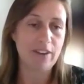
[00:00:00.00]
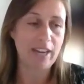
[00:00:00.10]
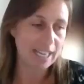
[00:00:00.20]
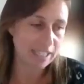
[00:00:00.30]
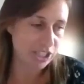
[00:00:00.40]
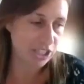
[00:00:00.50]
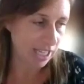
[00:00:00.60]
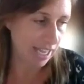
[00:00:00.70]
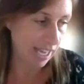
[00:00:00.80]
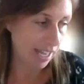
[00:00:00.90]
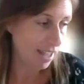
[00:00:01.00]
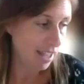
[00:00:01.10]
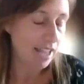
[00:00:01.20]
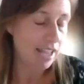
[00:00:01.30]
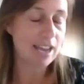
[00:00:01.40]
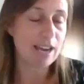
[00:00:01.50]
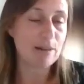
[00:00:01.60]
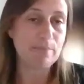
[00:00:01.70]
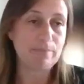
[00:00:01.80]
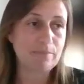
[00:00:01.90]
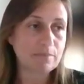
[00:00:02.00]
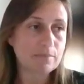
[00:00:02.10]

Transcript: financially. And